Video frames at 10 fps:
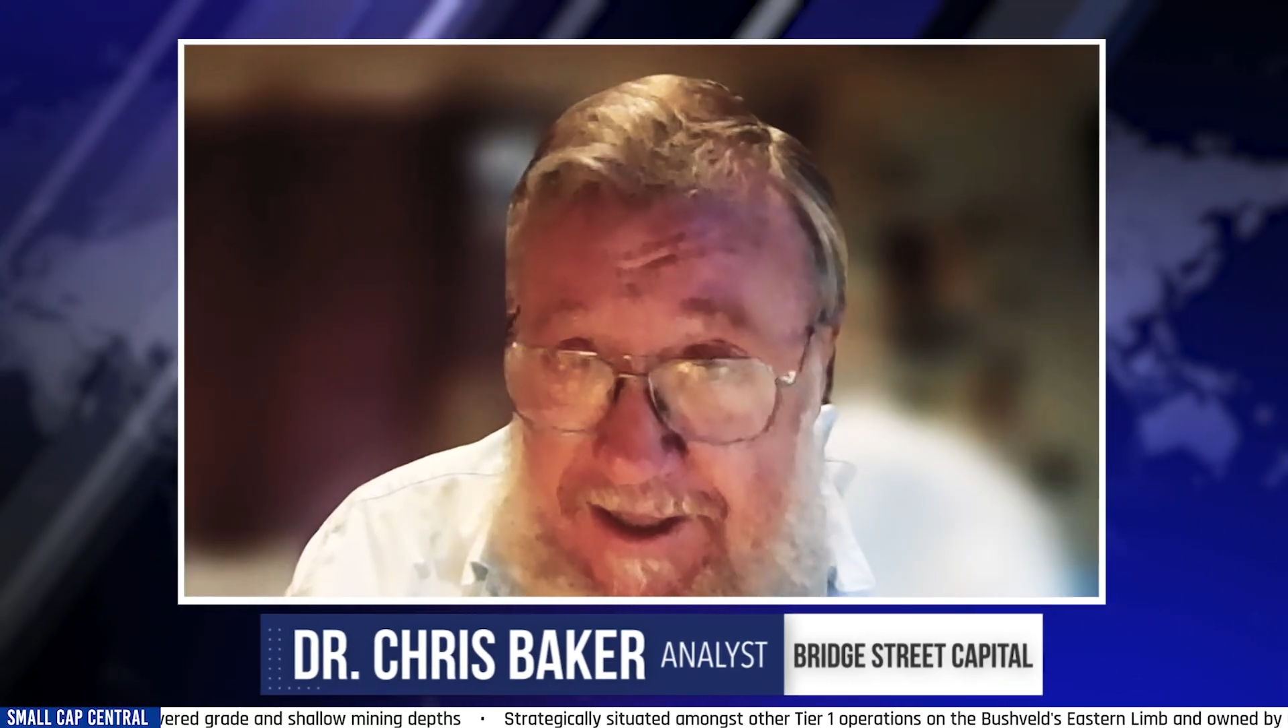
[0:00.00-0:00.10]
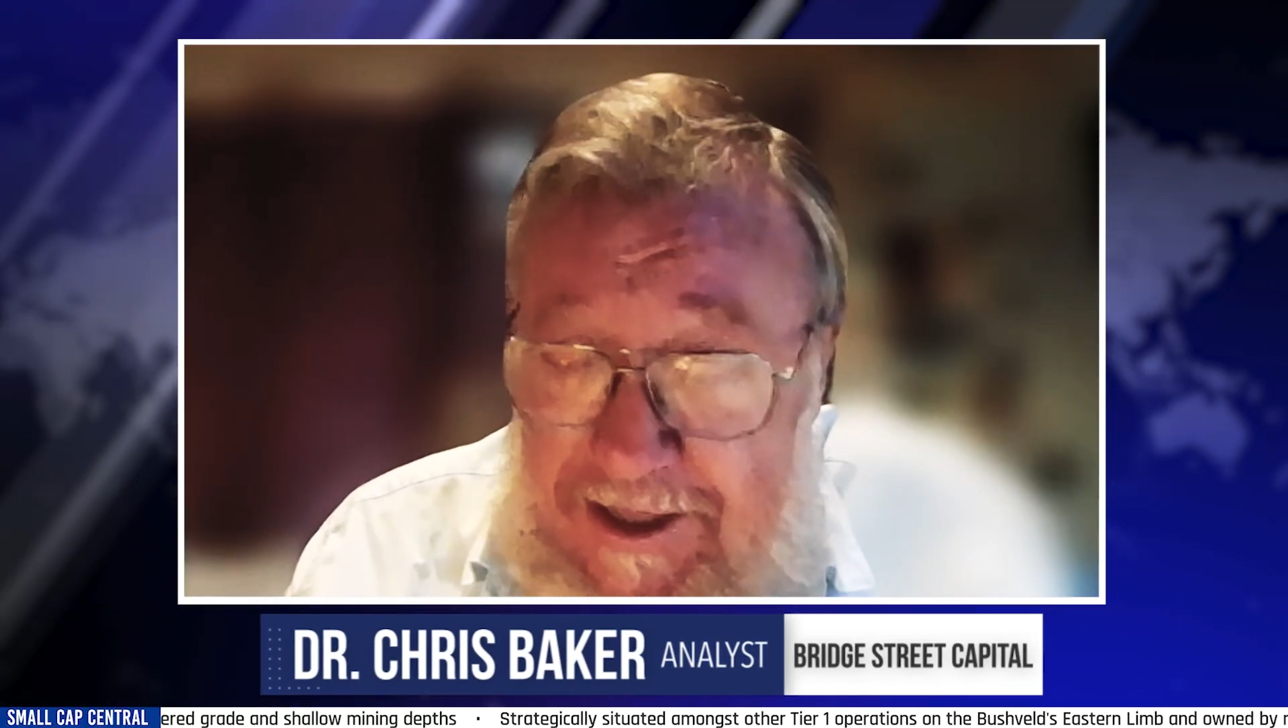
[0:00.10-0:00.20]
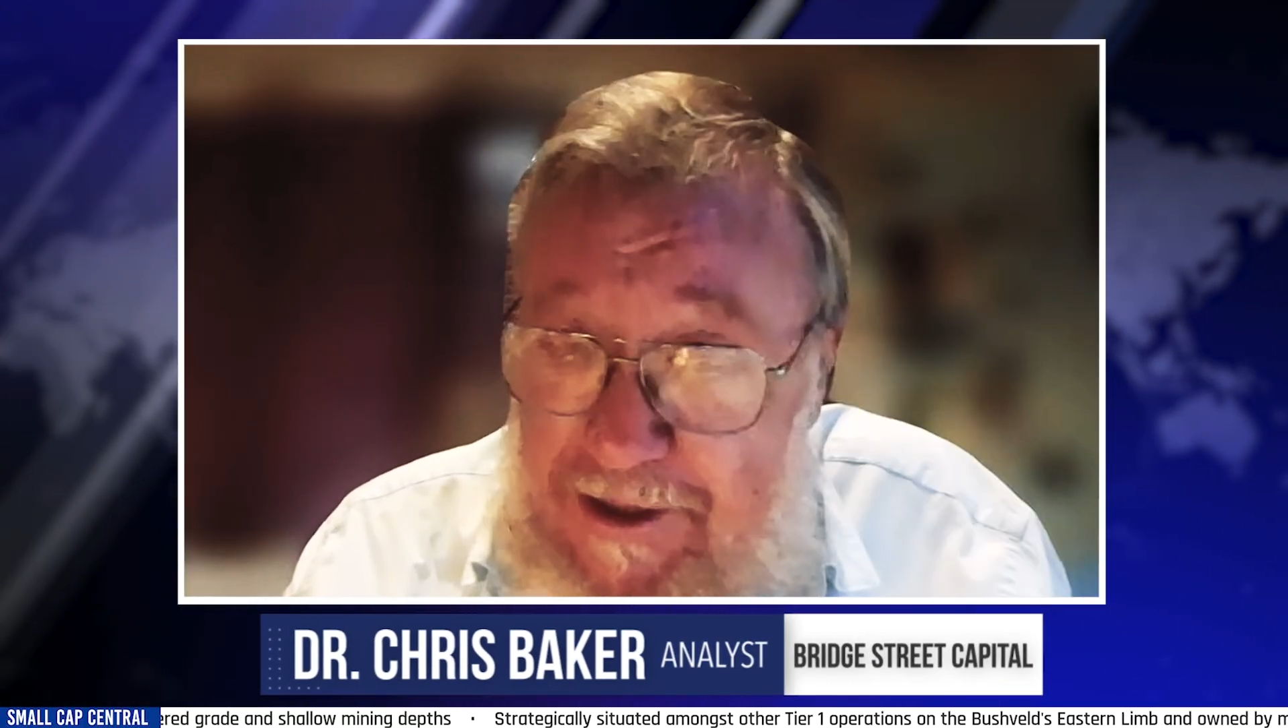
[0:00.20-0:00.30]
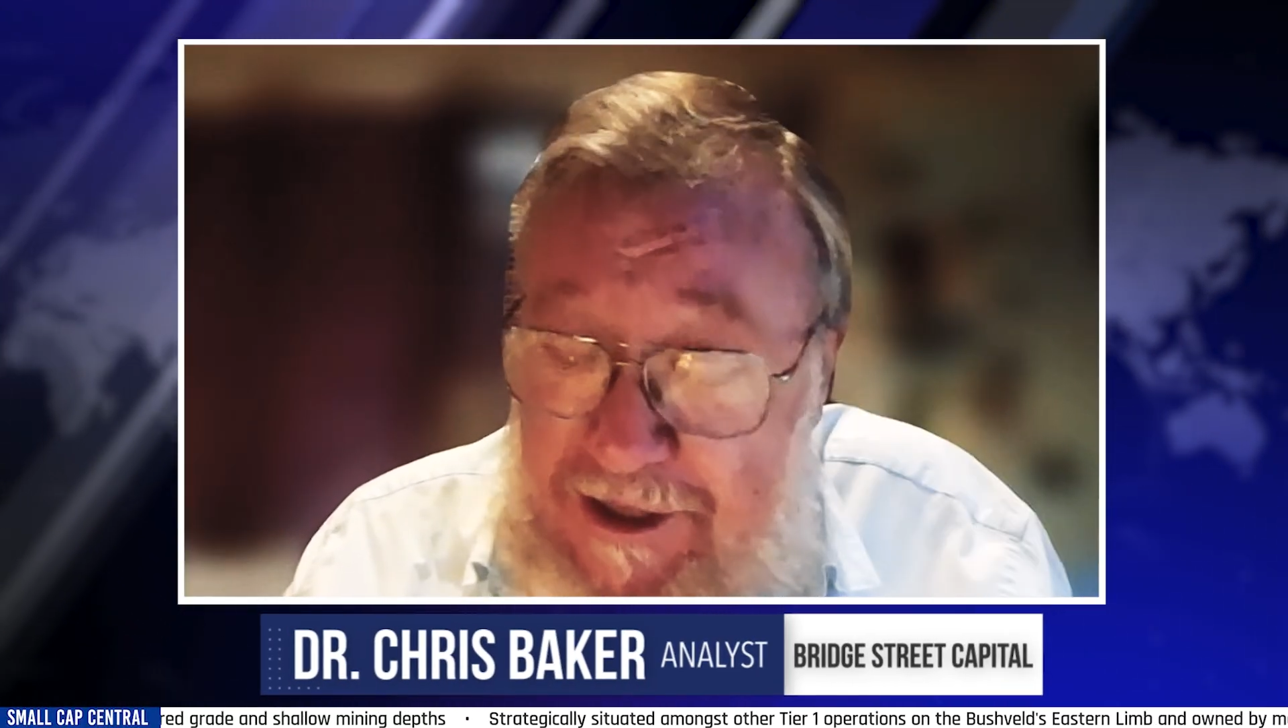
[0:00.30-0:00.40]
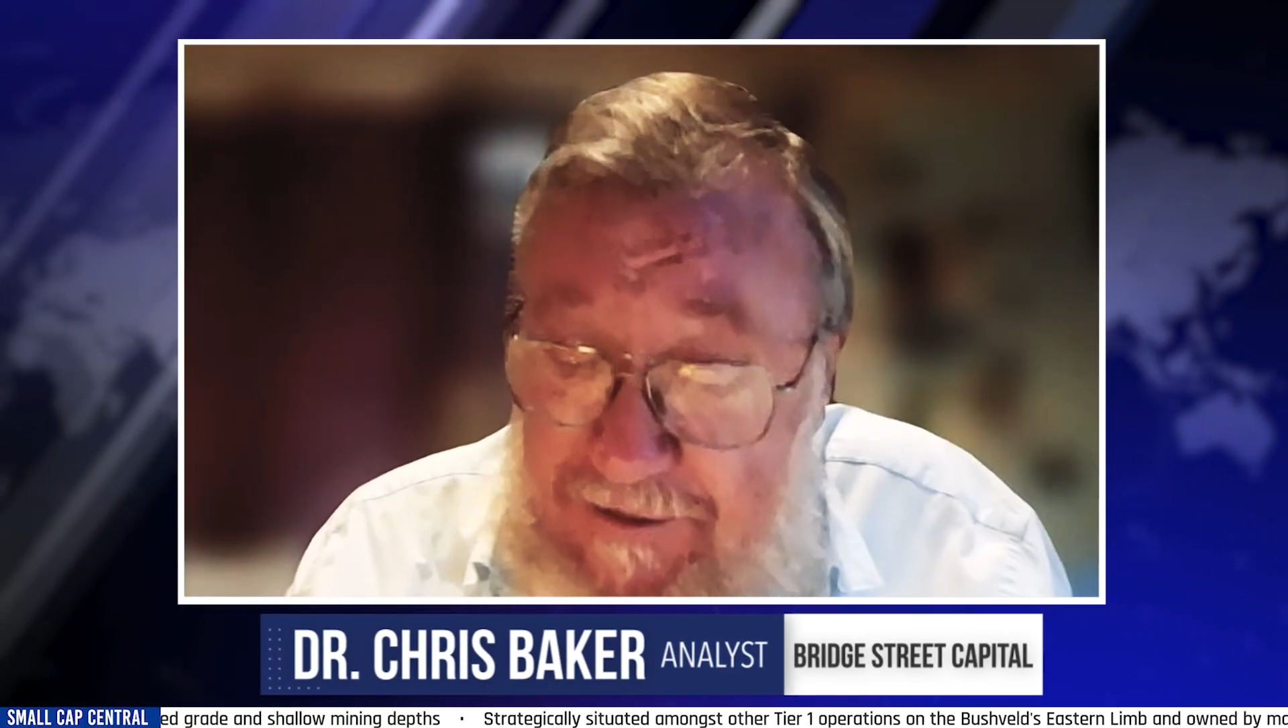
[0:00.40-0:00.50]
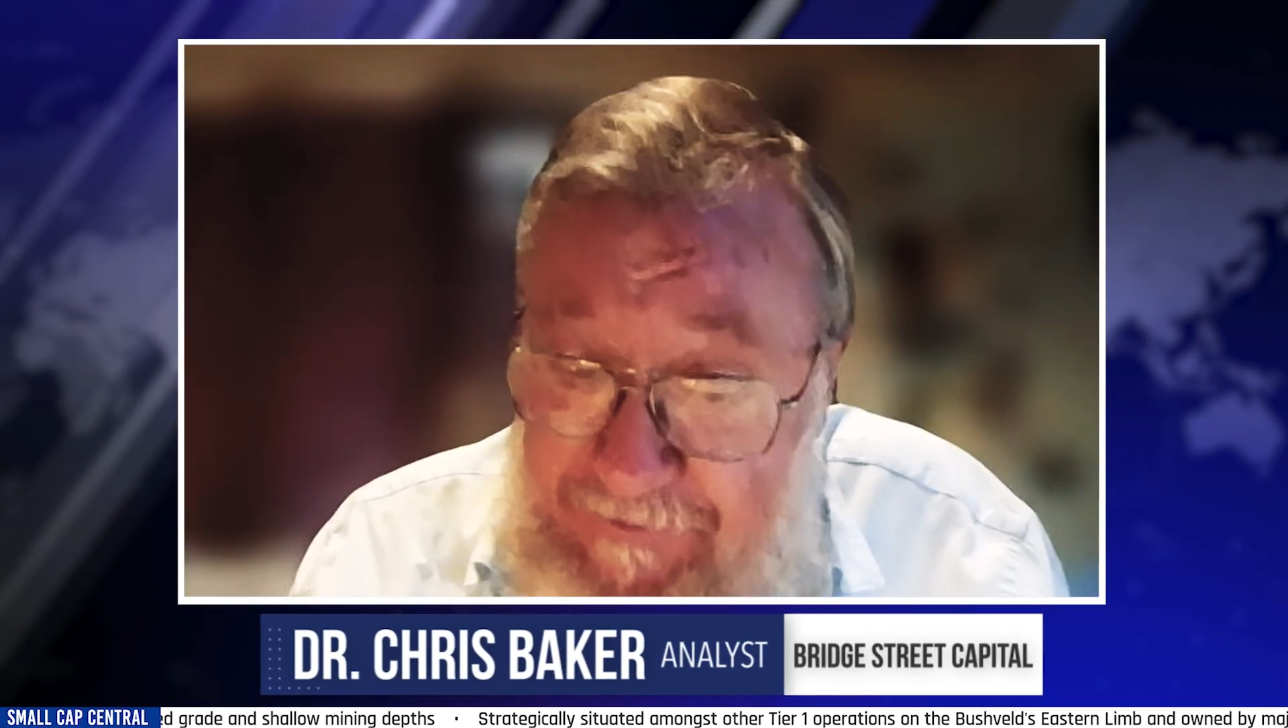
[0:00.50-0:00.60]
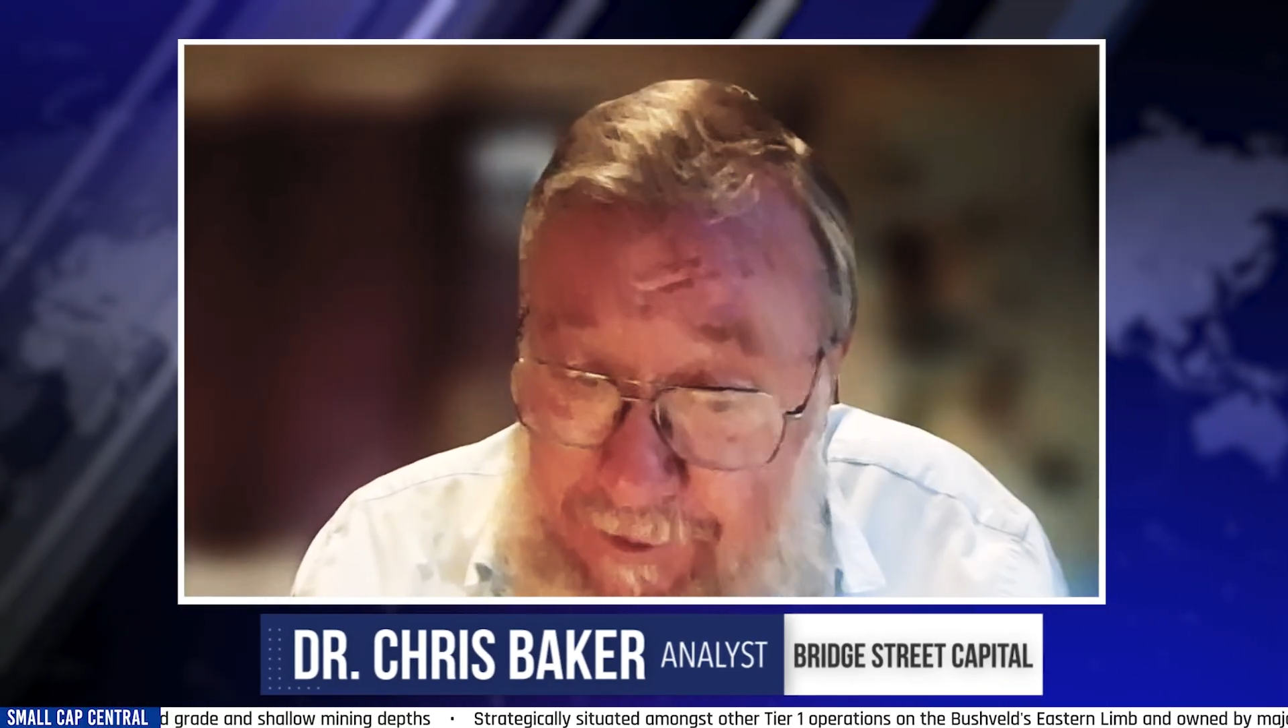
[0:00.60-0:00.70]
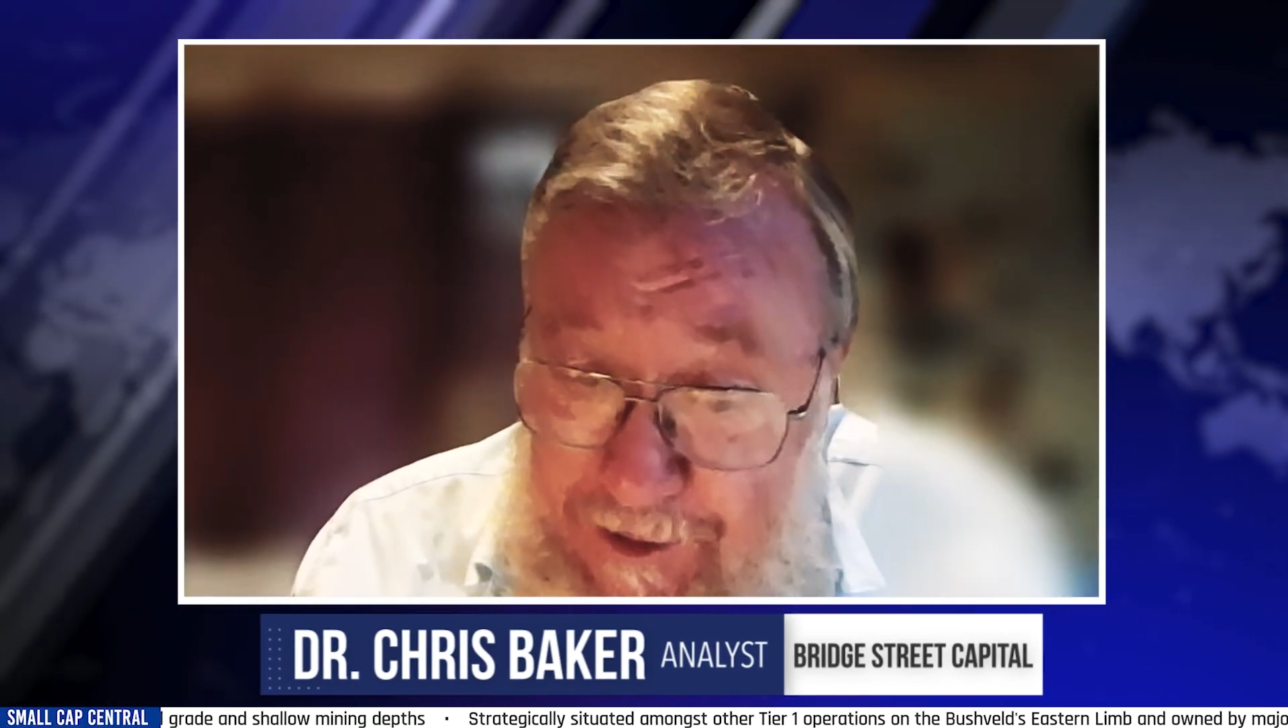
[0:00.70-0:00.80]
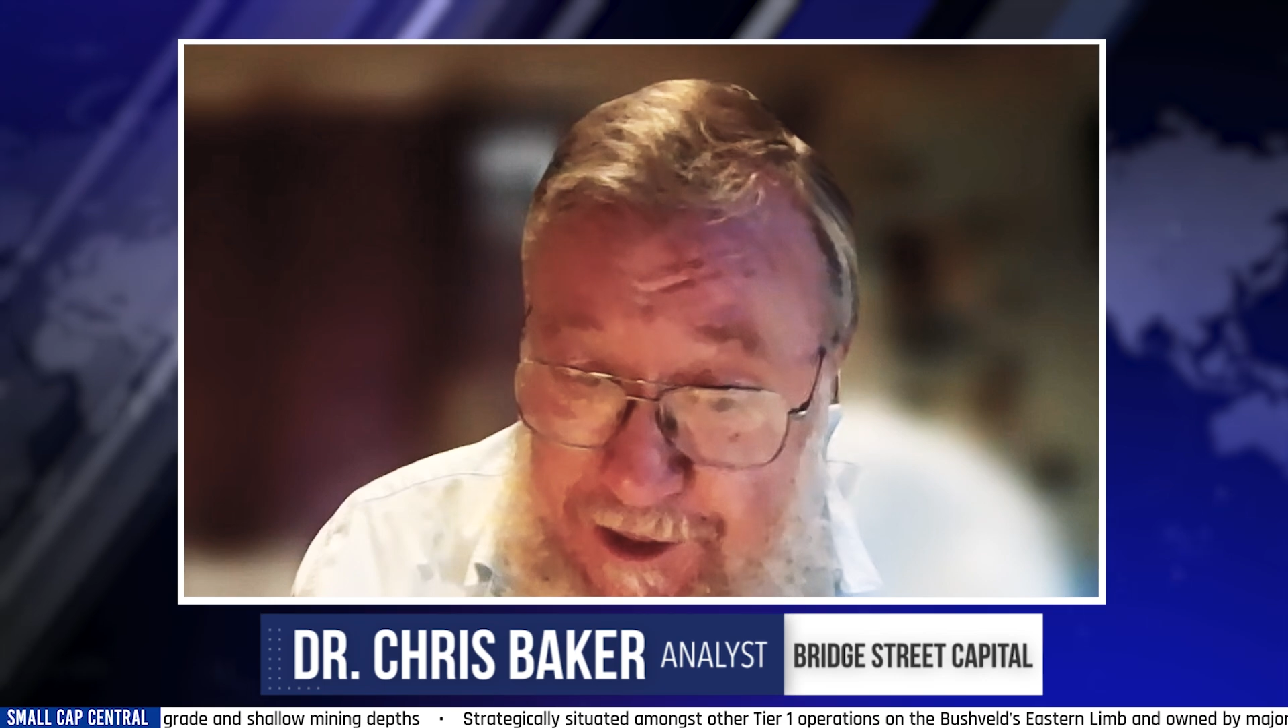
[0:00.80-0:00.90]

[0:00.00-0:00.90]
So this is very